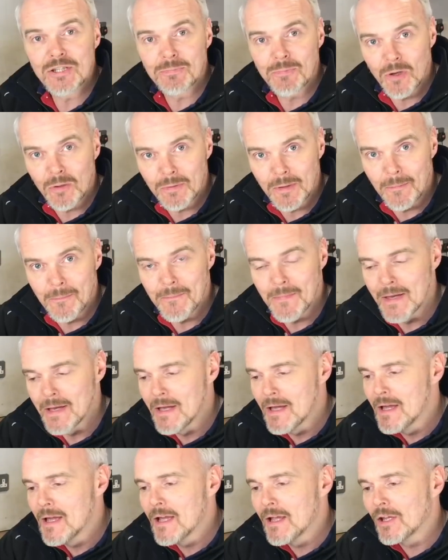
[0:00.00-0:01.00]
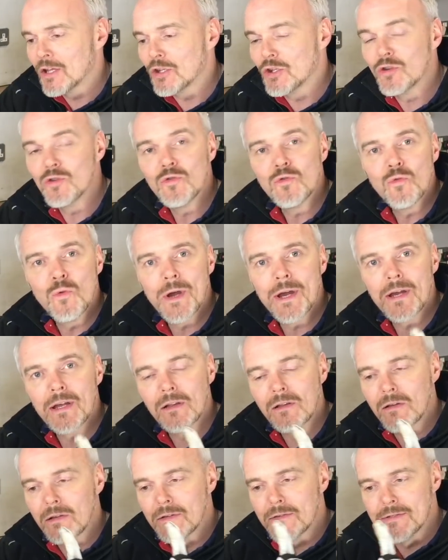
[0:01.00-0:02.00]
problem. You will
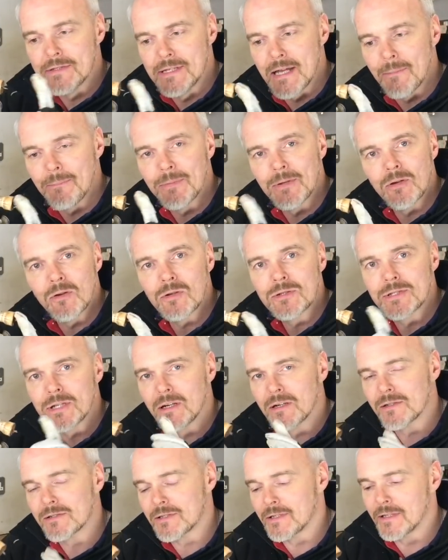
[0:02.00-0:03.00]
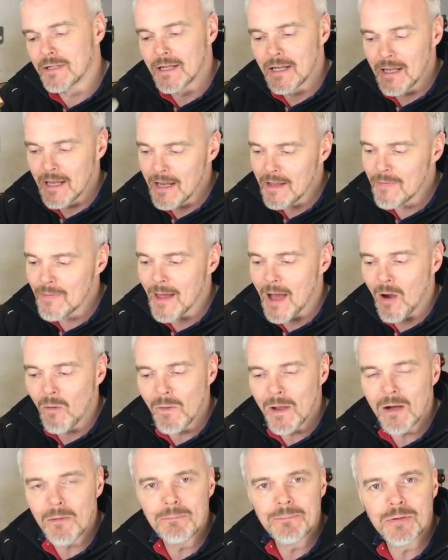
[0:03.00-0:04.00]
dip your tungsten in that
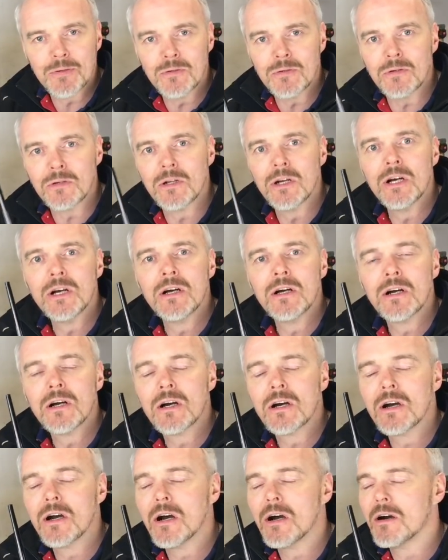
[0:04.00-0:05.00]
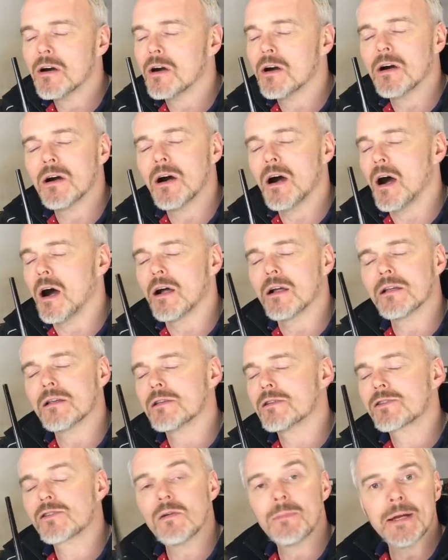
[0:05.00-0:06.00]
weld pool
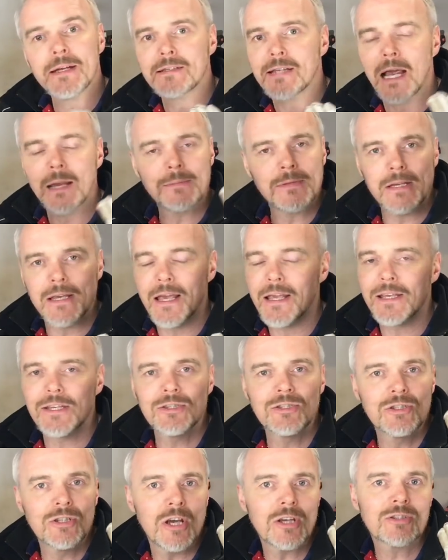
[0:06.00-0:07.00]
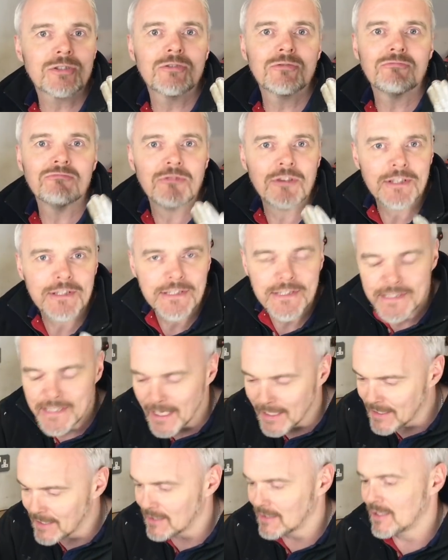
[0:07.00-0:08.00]
so many times it is just
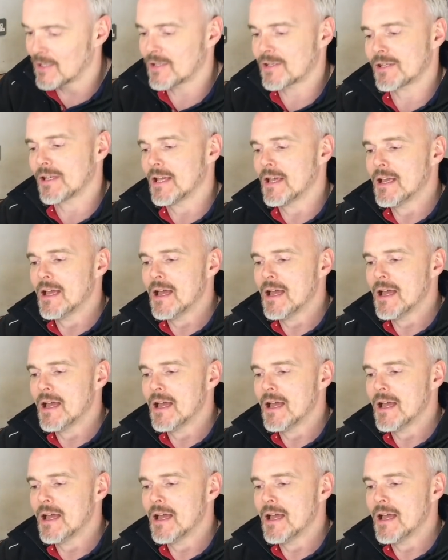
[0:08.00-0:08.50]
ridiculous.